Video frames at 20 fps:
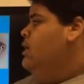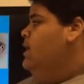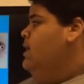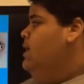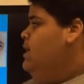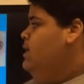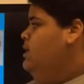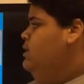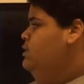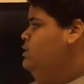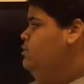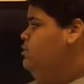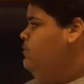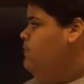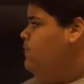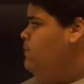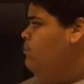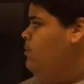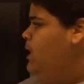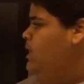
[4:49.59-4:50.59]
And
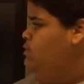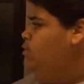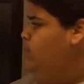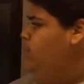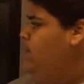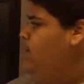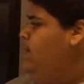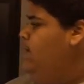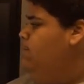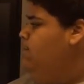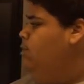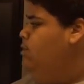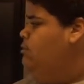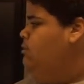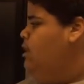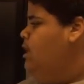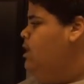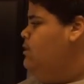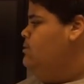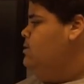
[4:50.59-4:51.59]
my tri-hybrid
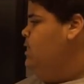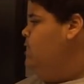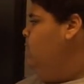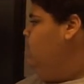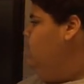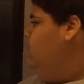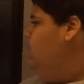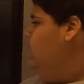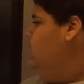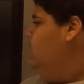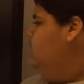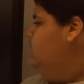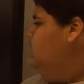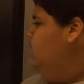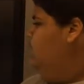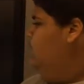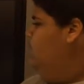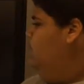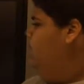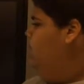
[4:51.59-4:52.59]
cross, I crossed
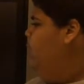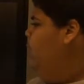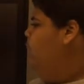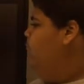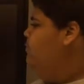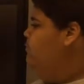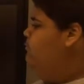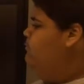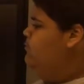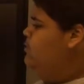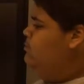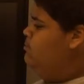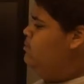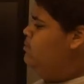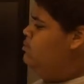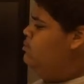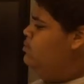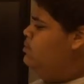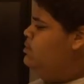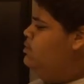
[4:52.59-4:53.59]
a purple
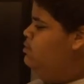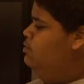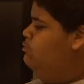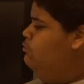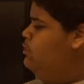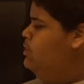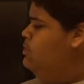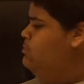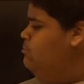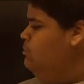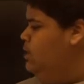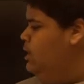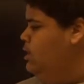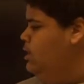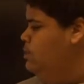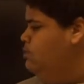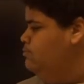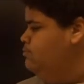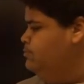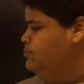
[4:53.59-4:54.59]
female with a green
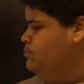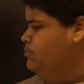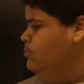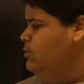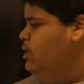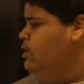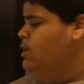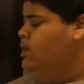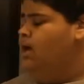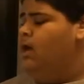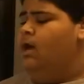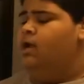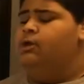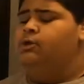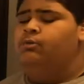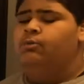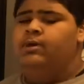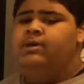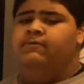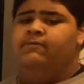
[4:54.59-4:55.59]
male, and I
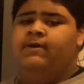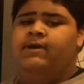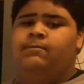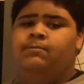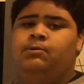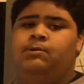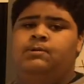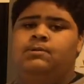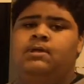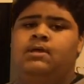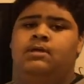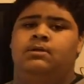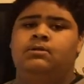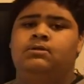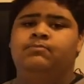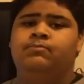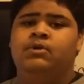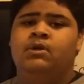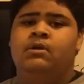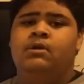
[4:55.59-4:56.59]
got a
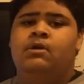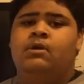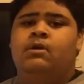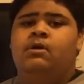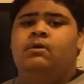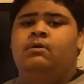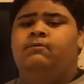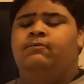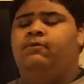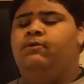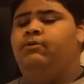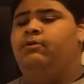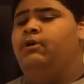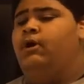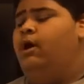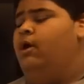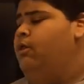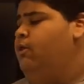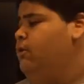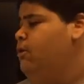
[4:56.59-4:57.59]
25% for the
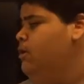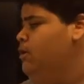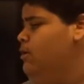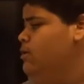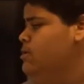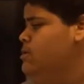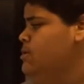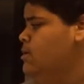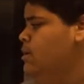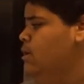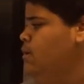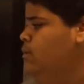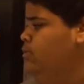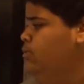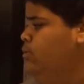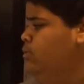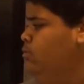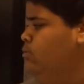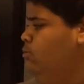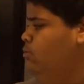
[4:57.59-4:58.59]
colors
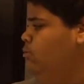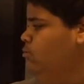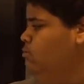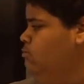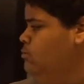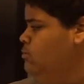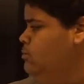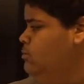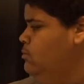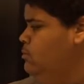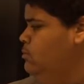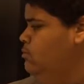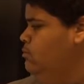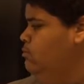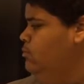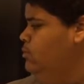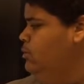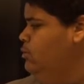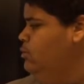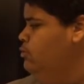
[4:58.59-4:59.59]

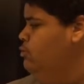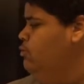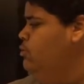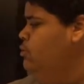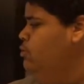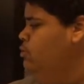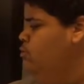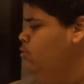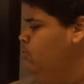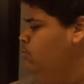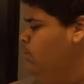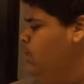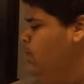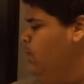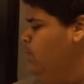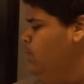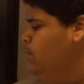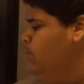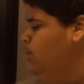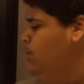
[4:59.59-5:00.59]
blue,
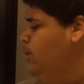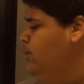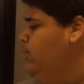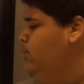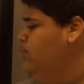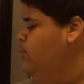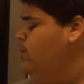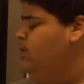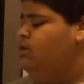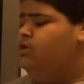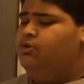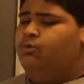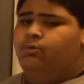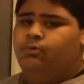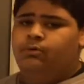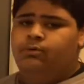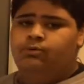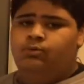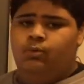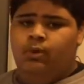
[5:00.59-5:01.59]
red, and purple, and a
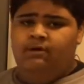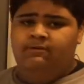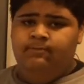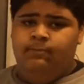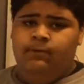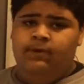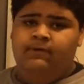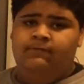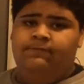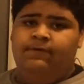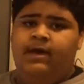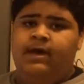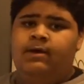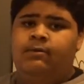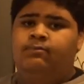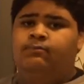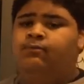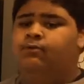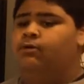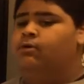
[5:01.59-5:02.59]

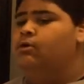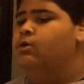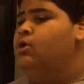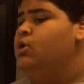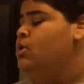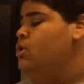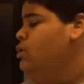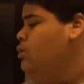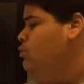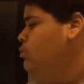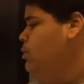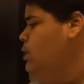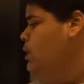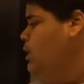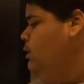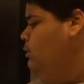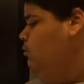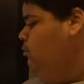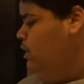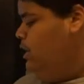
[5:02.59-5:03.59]
12.5 for green
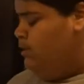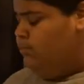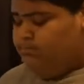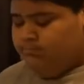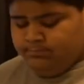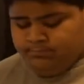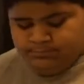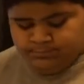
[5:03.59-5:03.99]
and gray.